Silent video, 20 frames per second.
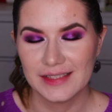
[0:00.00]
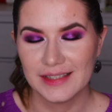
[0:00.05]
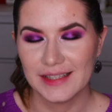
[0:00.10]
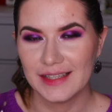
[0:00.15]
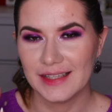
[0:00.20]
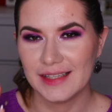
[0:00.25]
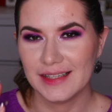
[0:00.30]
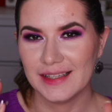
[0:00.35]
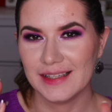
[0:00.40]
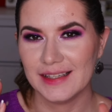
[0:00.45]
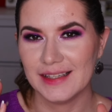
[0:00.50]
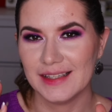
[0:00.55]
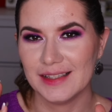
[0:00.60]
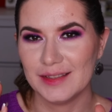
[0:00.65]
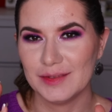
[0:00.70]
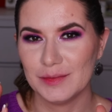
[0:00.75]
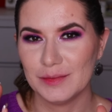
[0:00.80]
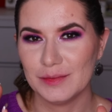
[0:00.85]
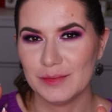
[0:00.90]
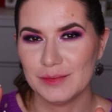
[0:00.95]

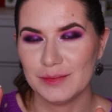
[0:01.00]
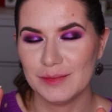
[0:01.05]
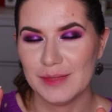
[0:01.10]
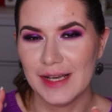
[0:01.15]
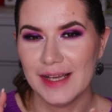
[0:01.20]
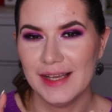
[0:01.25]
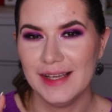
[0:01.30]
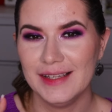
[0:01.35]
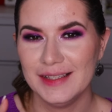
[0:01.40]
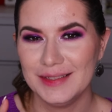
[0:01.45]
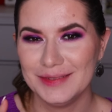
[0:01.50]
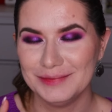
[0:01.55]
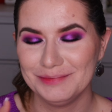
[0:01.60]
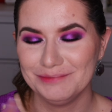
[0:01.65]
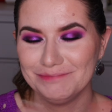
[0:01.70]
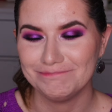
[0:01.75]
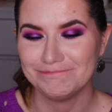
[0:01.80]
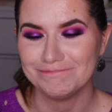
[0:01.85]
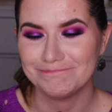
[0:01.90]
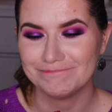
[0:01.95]

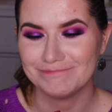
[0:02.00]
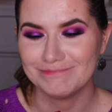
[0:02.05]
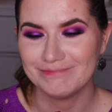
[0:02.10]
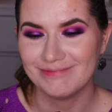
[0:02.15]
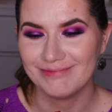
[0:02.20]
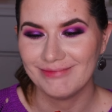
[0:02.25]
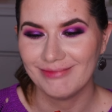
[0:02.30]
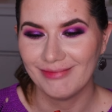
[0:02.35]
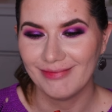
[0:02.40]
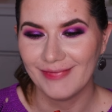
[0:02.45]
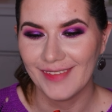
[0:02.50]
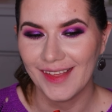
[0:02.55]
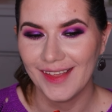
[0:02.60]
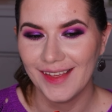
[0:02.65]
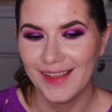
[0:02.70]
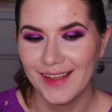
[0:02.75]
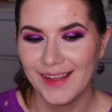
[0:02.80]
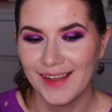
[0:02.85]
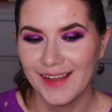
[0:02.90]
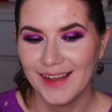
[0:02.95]

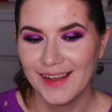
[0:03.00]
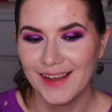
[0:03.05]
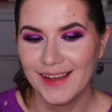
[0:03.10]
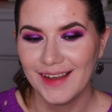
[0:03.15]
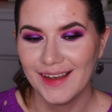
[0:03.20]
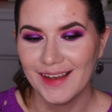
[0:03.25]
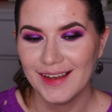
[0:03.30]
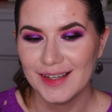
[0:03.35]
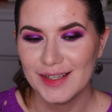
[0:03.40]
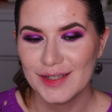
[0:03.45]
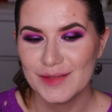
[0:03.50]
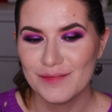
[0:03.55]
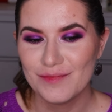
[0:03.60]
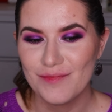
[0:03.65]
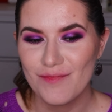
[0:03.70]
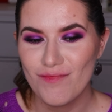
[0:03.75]
[no speech]